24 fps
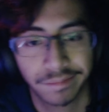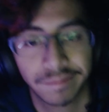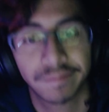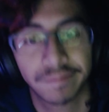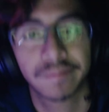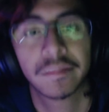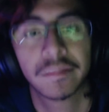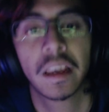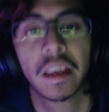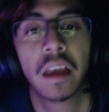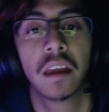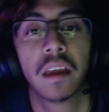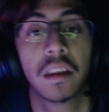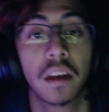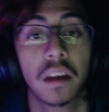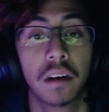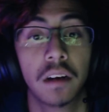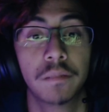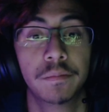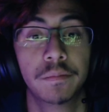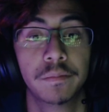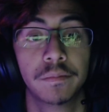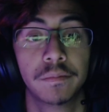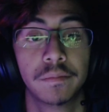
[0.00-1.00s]
So,
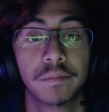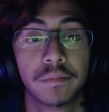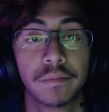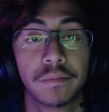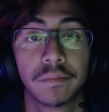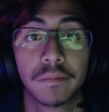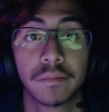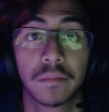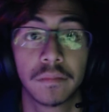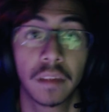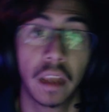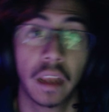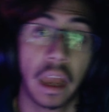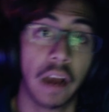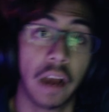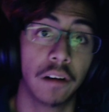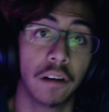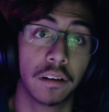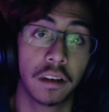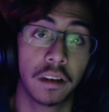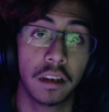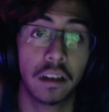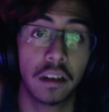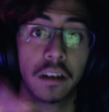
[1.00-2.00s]
I will see
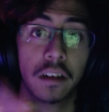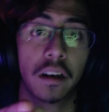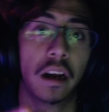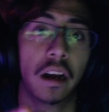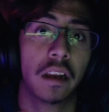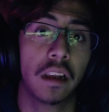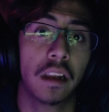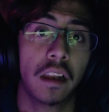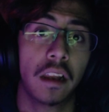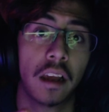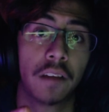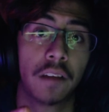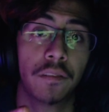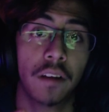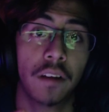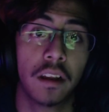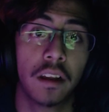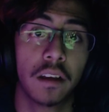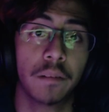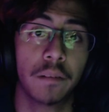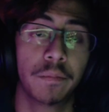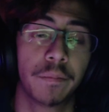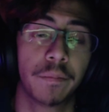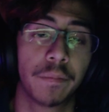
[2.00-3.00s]
you on the next video.
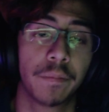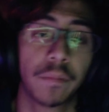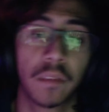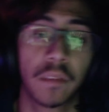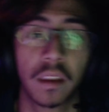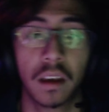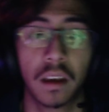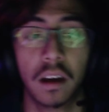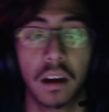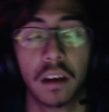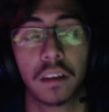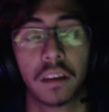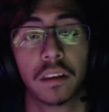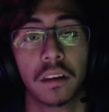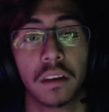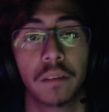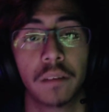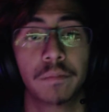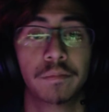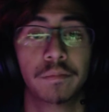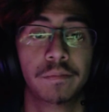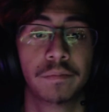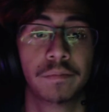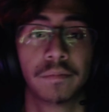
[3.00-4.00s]
Also,
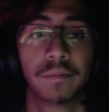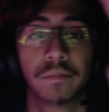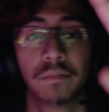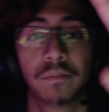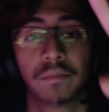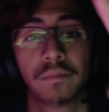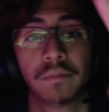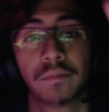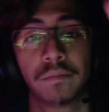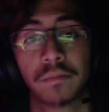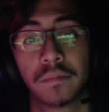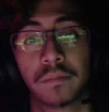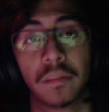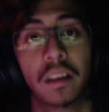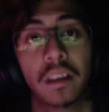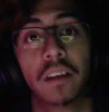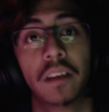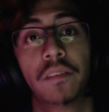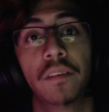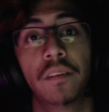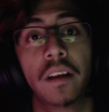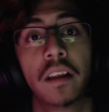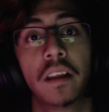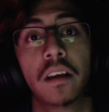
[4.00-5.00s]
this
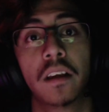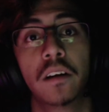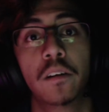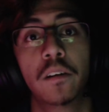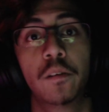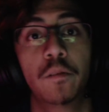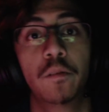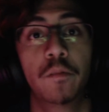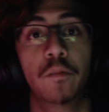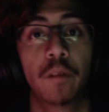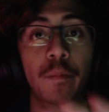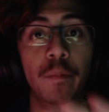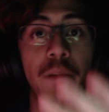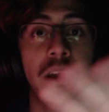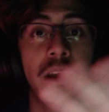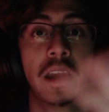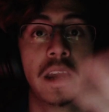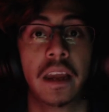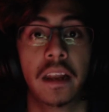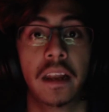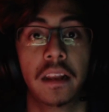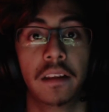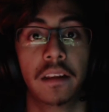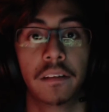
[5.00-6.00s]
video will be
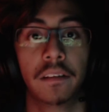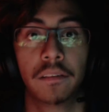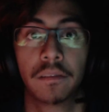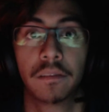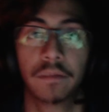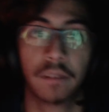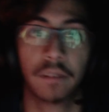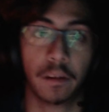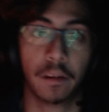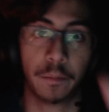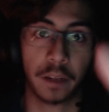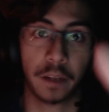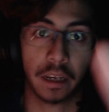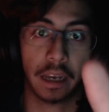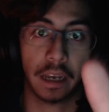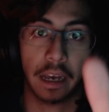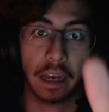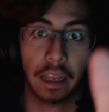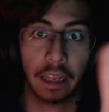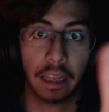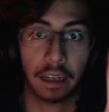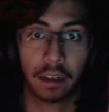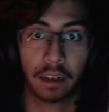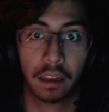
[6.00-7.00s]
hidden from you,
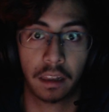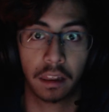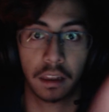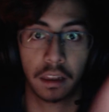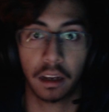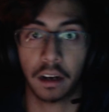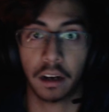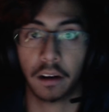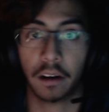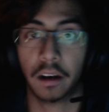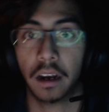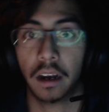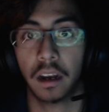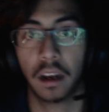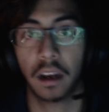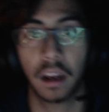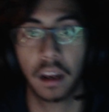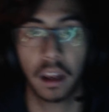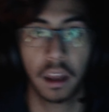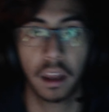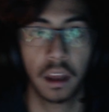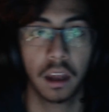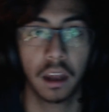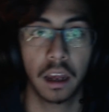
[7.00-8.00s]
Alex, alright?
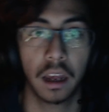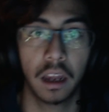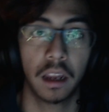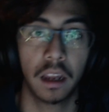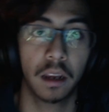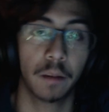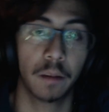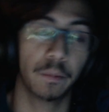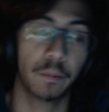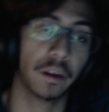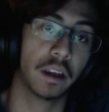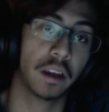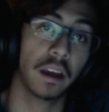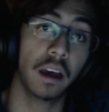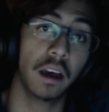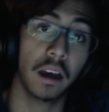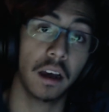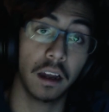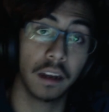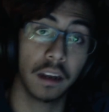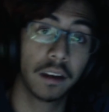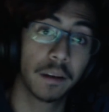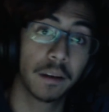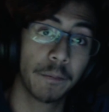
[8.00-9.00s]

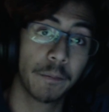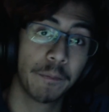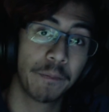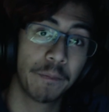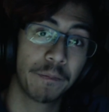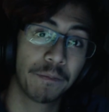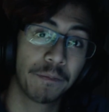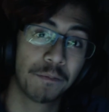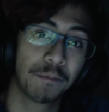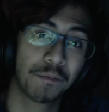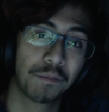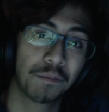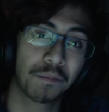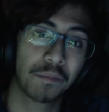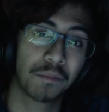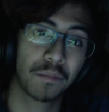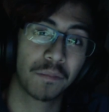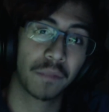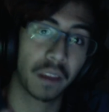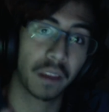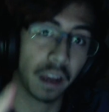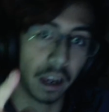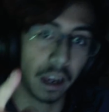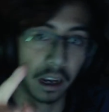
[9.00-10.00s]
Because
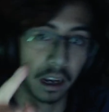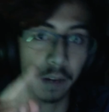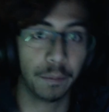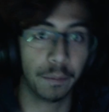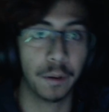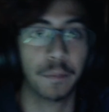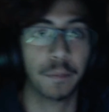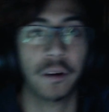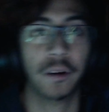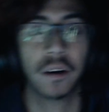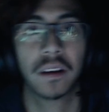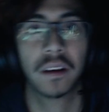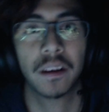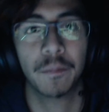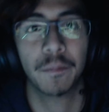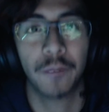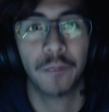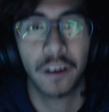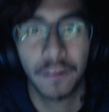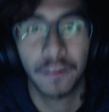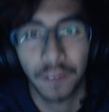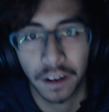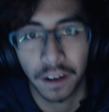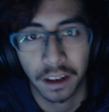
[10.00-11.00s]
I'm going to be posting more
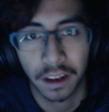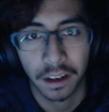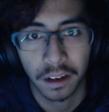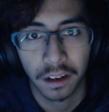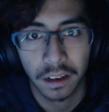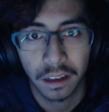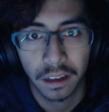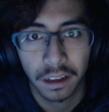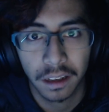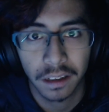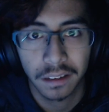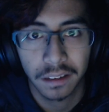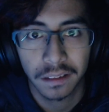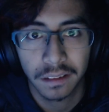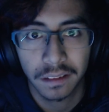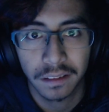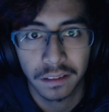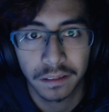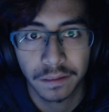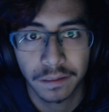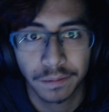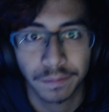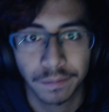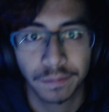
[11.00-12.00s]
videos.
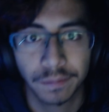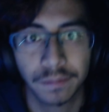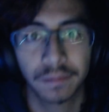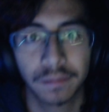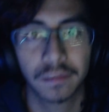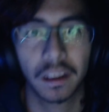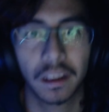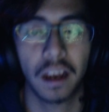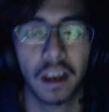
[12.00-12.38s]
Yeah,